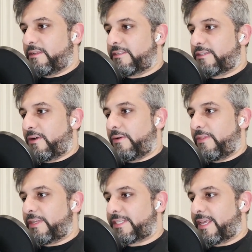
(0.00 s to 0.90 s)
So in
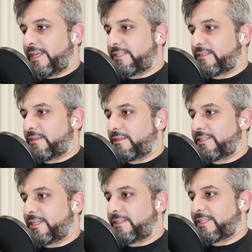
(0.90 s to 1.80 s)
this case,
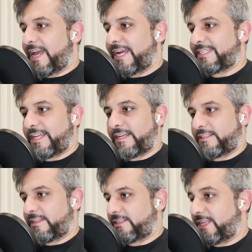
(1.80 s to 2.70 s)
since has
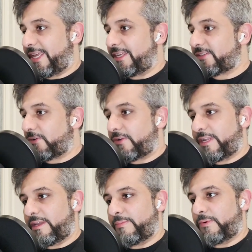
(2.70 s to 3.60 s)
access is
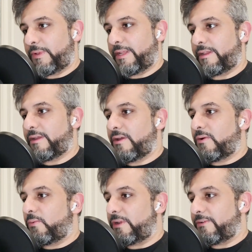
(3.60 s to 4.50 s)
already a boolean,
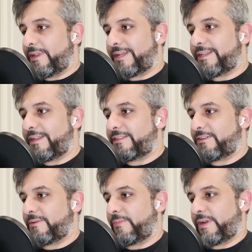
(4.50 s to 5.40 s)
we do not need to
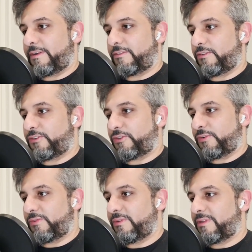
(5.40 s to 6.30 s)
compare it to true.